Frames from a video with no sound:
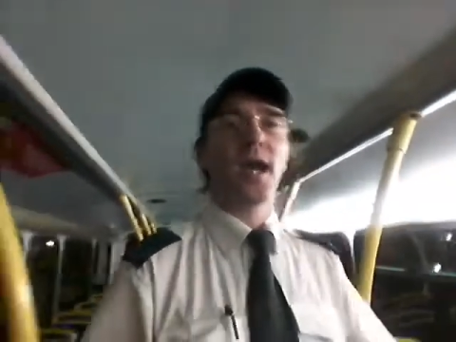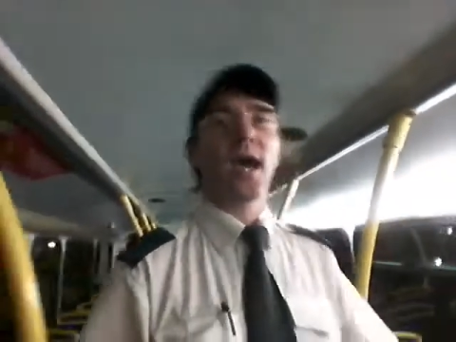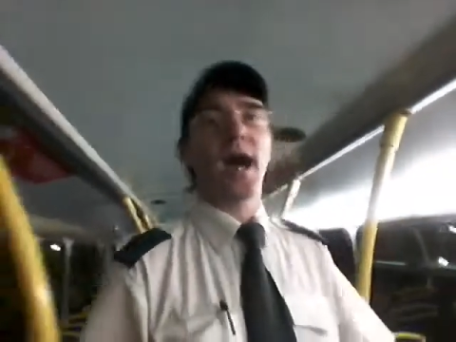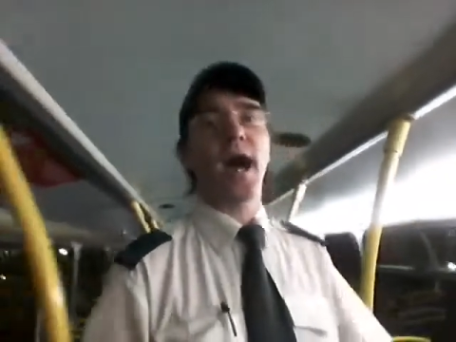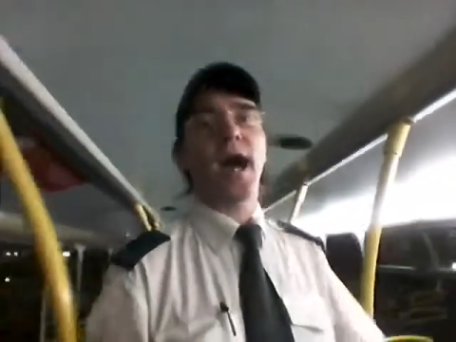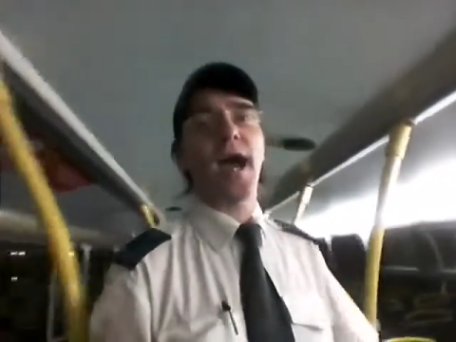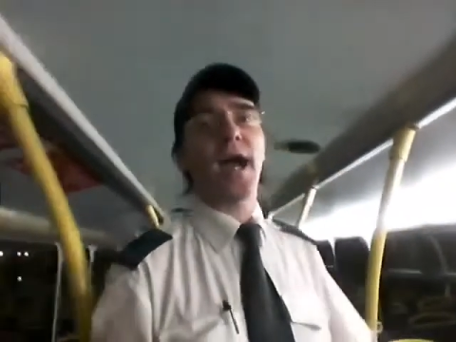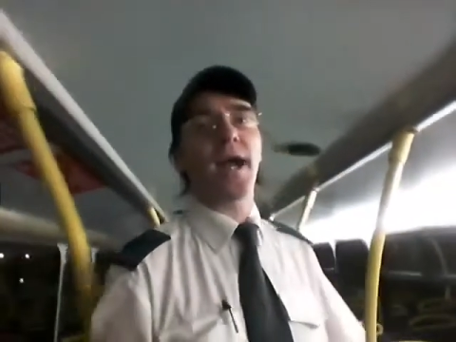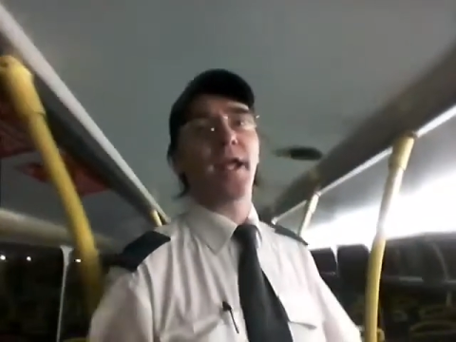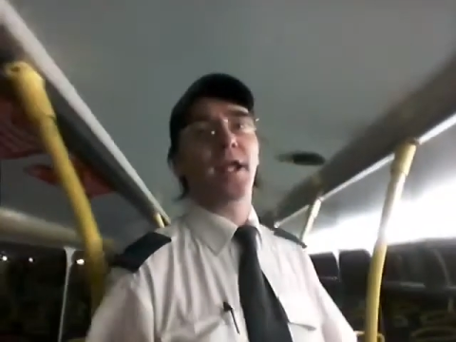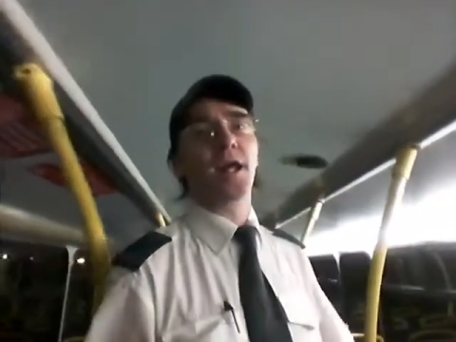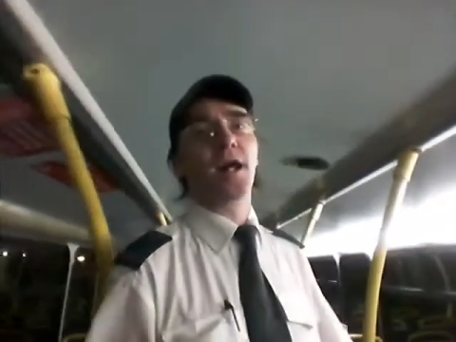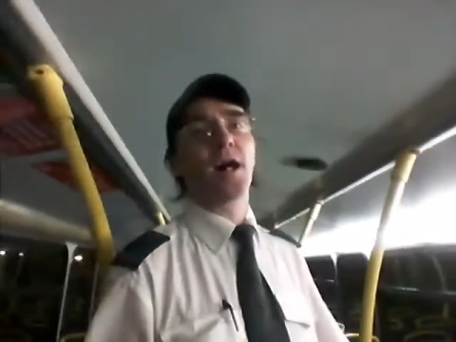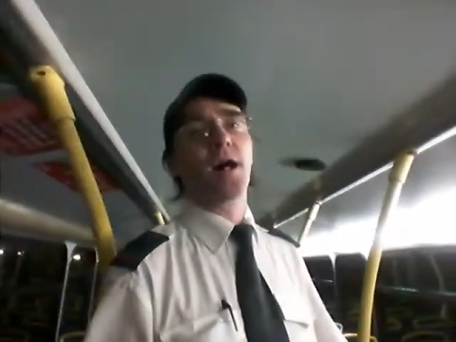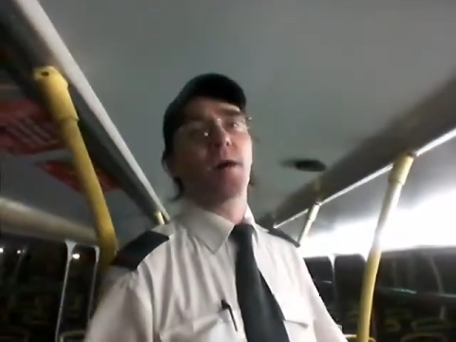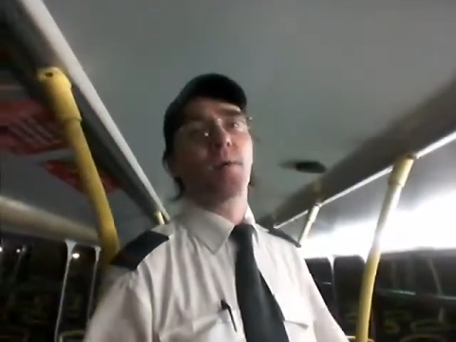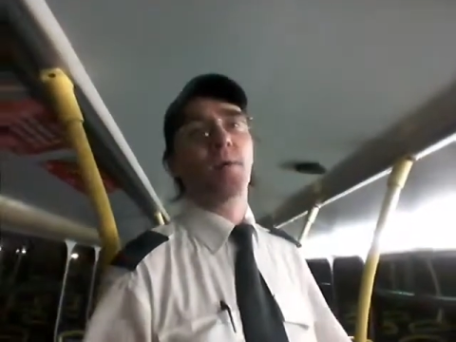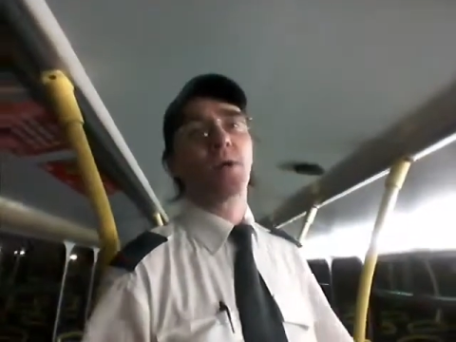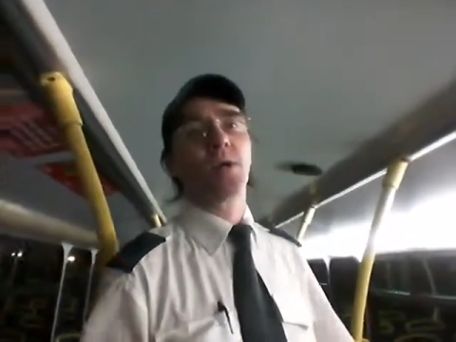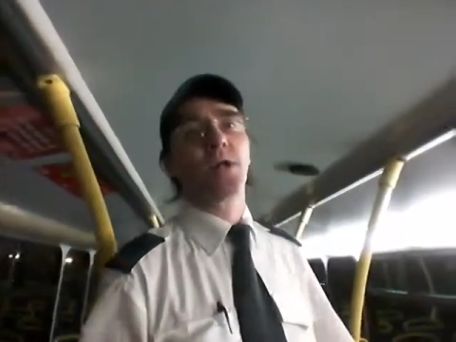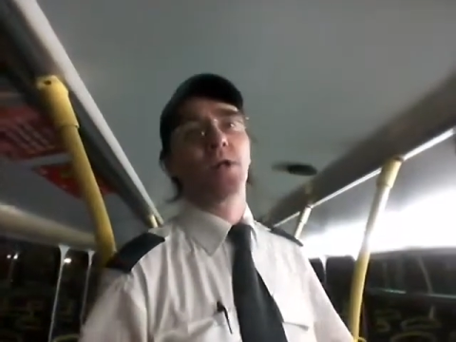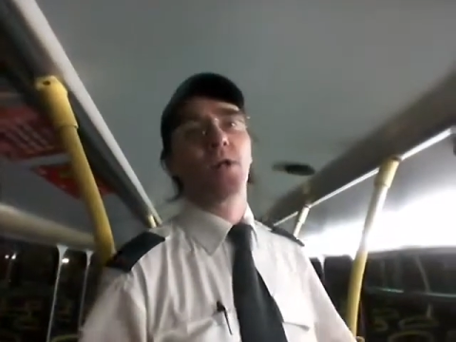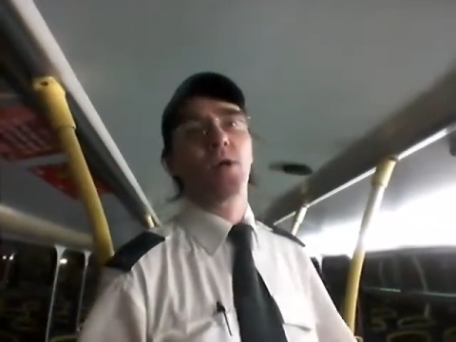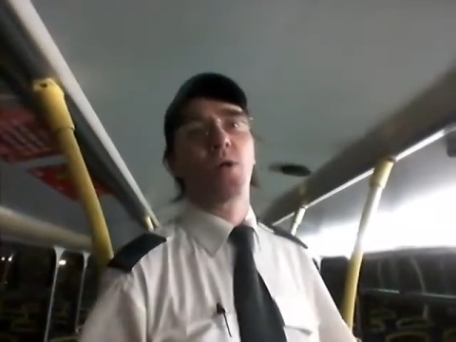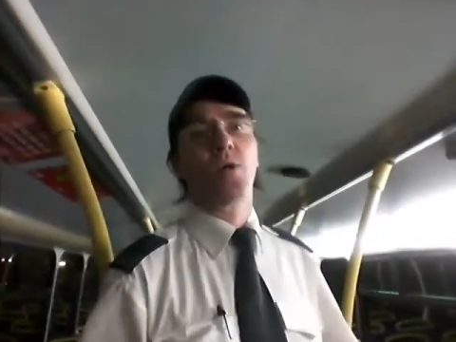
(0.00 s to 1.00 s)
I
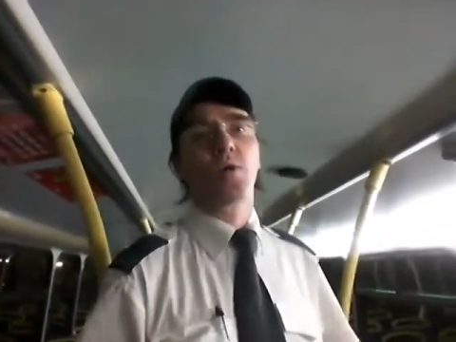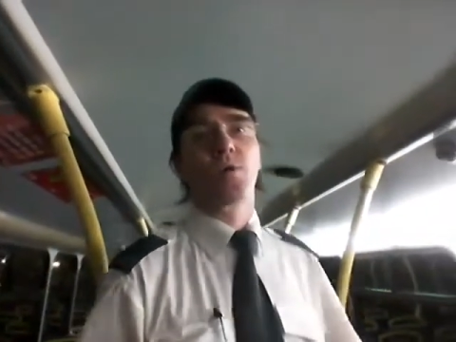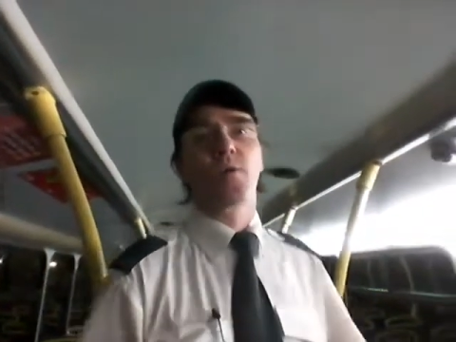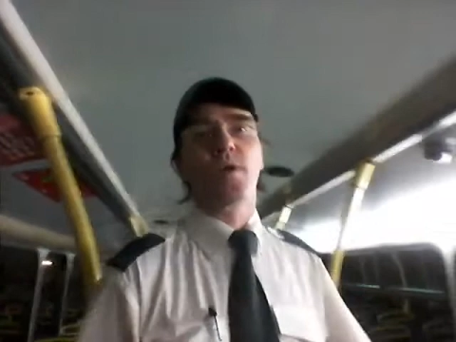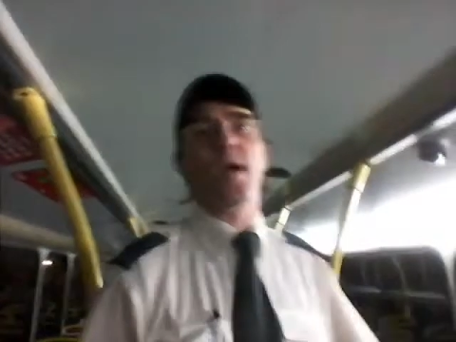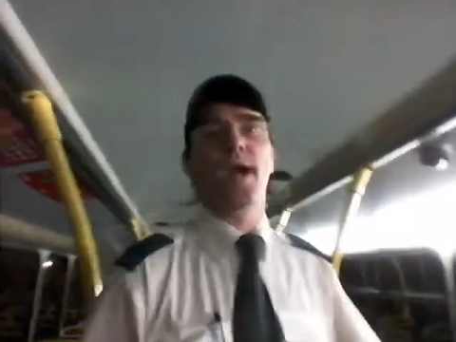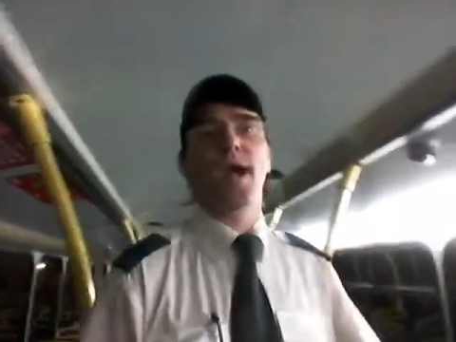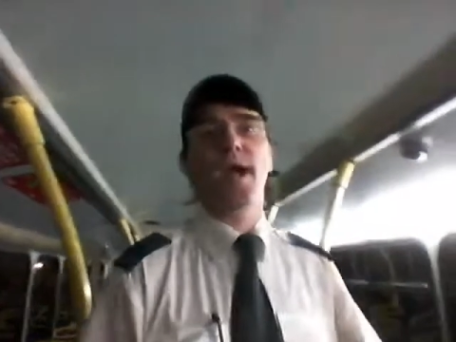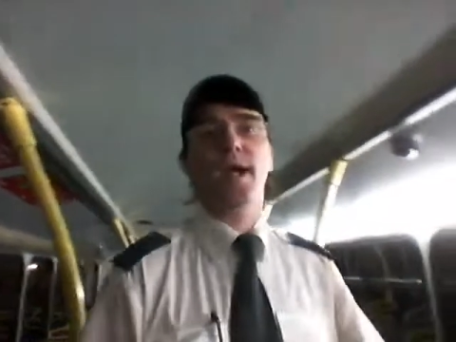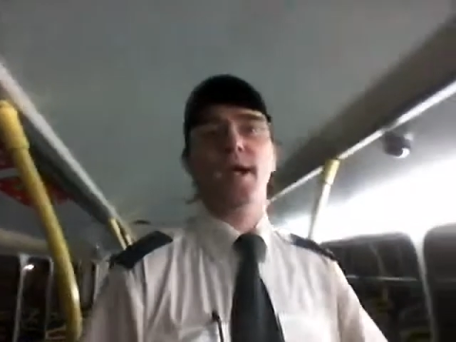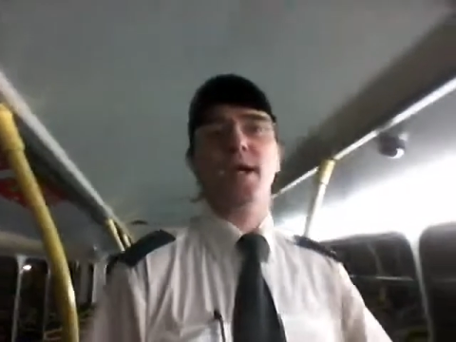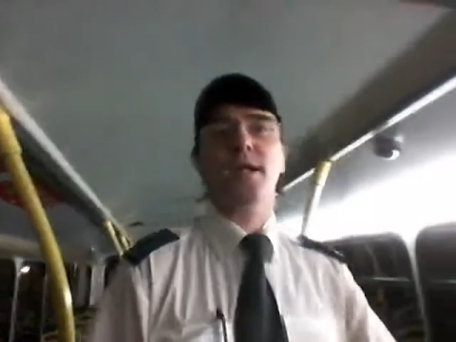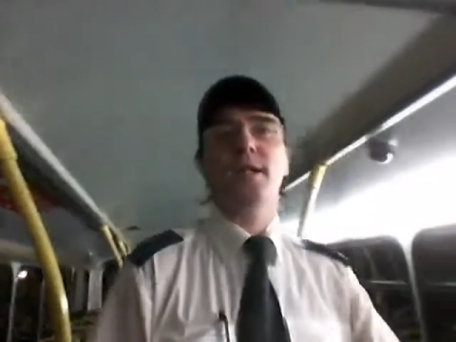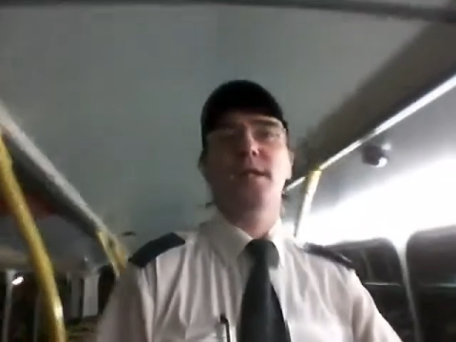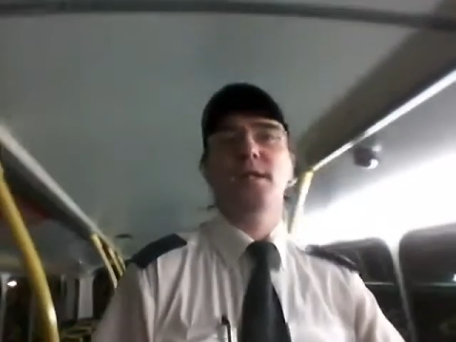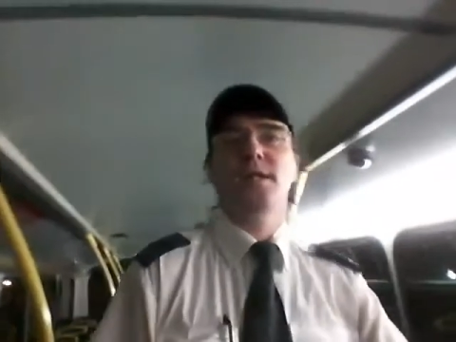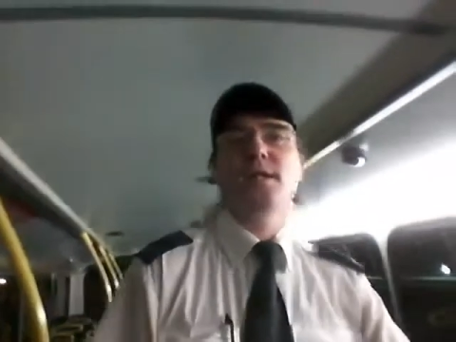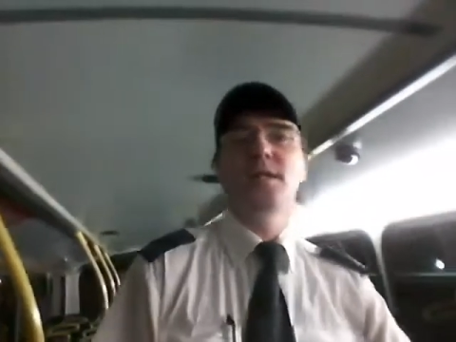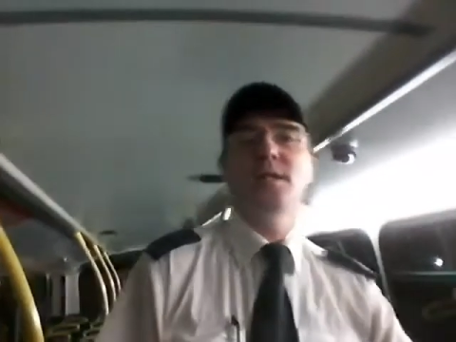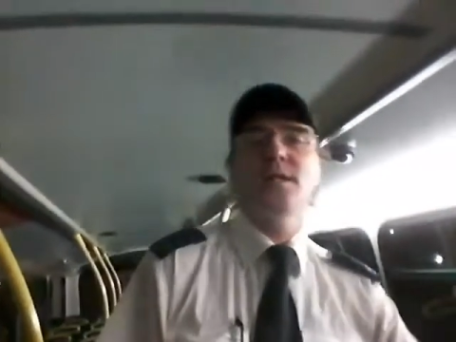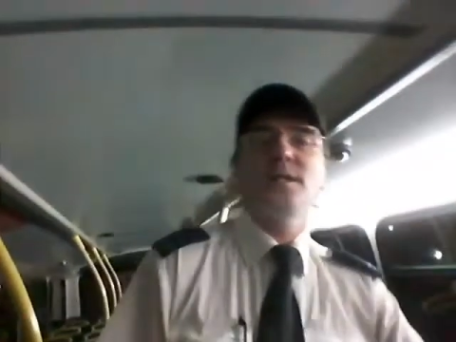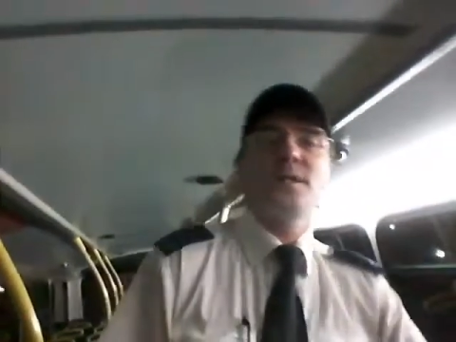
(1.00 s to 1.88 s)
know an old wreck.